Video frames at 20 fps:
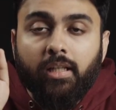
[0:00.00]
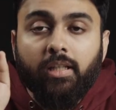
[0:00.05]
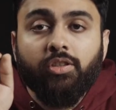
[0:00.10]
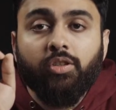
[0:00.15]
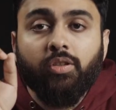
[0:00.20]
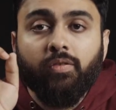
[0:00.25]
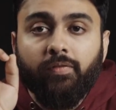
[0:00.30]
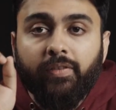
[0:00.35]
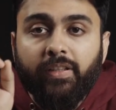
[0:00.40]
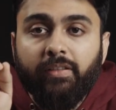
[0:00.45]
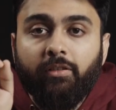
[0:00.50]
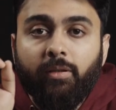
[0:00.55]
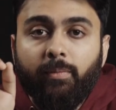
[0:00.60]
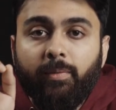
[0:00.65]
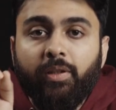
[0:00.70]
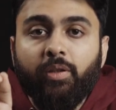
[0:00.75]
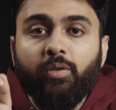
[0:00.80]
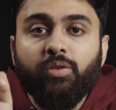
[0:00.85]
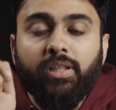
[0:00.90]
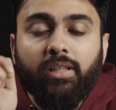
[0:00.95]
So we will
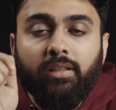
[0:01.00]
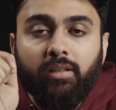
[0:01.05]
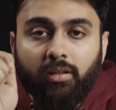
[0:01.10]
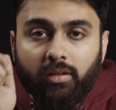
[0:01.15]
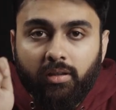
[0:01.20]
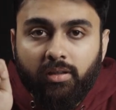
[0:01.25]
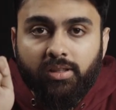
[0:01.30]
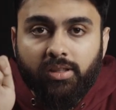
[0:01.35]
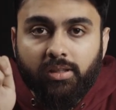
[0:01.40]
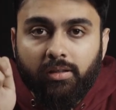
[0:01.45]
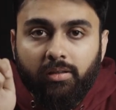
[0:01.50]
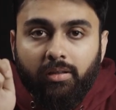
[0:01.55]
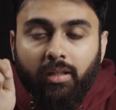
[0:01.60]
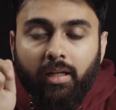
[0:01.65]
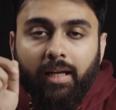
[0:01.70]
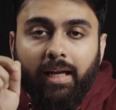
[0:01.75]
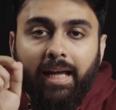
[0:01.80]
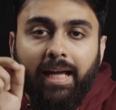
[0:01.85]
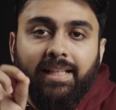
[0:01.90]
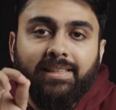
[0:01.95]
be using Cursor
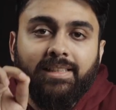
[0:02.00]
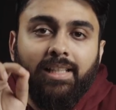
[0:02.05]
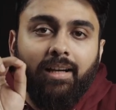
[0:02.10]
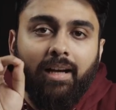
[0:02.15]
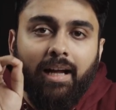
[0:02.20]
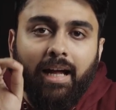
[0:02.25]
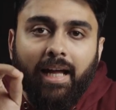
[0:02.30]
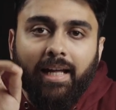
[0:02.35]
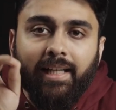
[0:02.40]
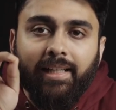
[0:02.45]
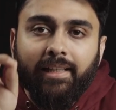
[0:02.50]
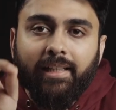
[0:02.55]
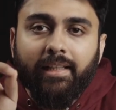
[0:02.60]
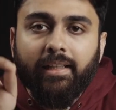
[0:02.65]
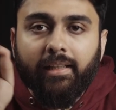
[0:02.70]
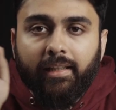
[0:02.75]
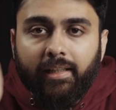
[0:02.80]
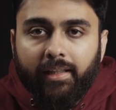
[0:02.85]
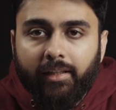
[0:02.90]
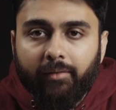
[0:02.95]
as our
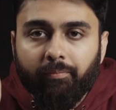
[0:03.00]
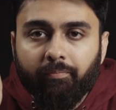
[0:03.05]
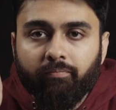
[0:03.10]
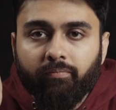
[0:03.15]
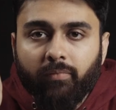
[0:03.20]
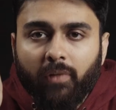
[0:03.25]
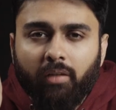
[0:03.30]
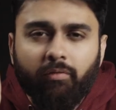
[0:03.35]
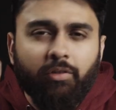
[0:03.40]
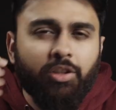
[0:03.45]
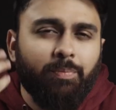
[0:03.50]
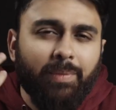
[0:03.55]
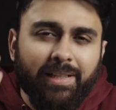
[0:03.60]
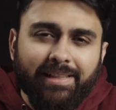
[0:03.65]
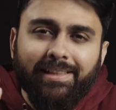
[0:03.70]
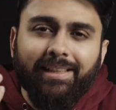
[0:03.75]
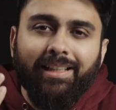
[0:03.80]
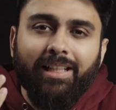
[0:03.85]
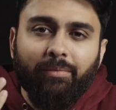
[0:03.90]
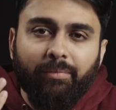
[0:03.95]
IDE which
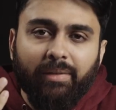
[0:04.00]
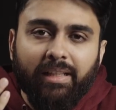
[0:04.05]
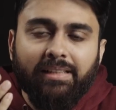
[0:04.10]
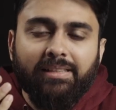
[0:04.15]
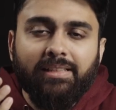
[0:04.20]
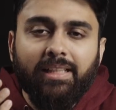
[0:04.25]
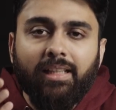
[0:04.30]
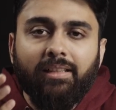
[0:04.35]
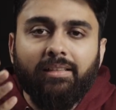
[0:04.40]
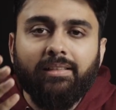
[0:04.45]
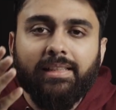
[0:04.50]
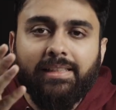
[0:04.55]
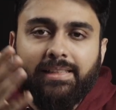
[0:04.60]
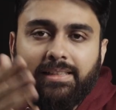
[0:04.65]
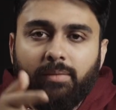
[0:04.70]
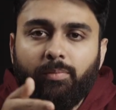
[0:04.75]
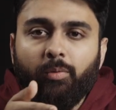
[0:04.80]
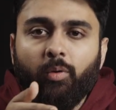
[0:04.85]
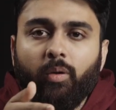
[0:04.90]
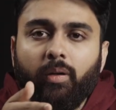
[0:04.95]
basically means that this is
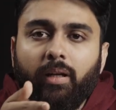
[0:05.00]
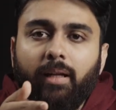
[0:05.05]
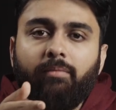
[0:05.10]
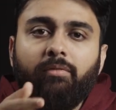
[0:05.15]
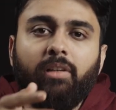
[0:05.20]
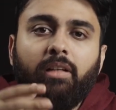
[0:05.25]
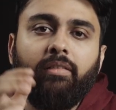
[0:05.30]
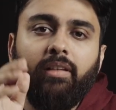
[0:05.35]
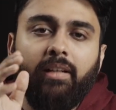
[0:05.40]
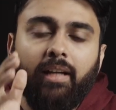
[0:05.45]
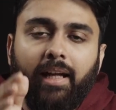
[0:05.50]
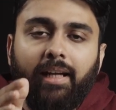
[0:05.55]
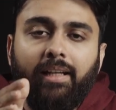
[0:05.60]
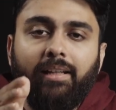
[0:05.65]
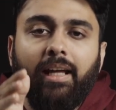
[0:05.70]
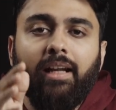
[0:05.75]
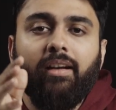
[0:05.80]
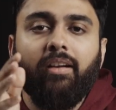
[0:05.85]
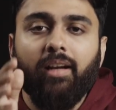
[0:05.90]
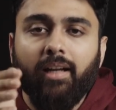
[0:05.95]
the program where we
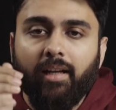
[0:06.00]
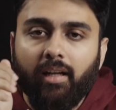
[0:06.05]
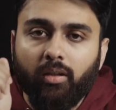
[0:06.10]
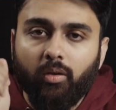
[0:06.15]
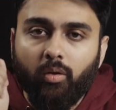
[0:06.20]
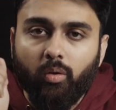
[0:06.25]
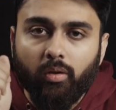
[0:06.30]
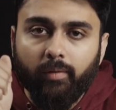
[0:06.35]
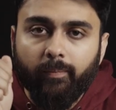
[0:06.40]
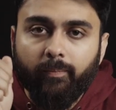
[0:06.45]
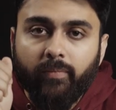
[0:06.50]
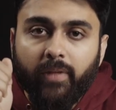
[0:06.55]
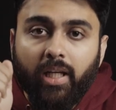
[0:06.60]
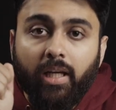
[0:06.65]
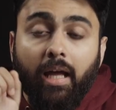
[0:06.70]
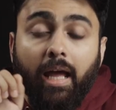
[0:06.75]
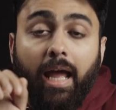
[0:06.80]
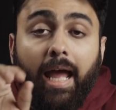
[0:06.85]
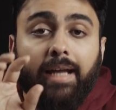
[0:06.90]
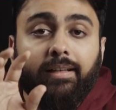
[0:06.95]
write and run our code.
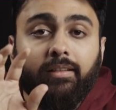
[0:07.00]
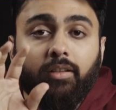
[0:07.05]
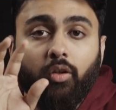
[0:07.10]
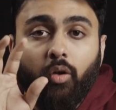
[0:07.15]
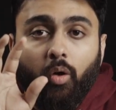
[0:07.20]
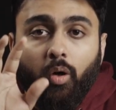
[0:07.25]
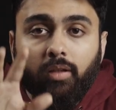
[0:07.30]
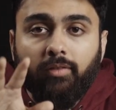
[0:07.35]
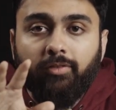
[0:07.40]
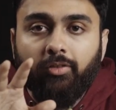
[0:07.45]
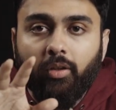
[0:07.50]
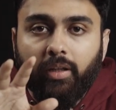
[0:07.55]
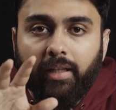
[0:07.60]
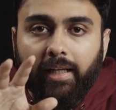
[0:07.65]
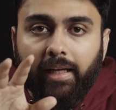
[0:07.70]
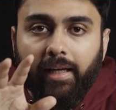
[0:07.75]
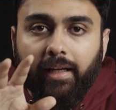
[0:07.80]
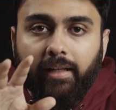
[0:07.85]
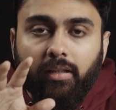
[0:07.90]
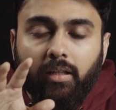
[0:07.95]
And
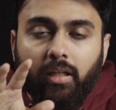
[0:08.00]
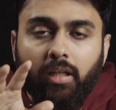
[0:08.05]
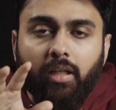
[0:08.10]
Crawl4AI,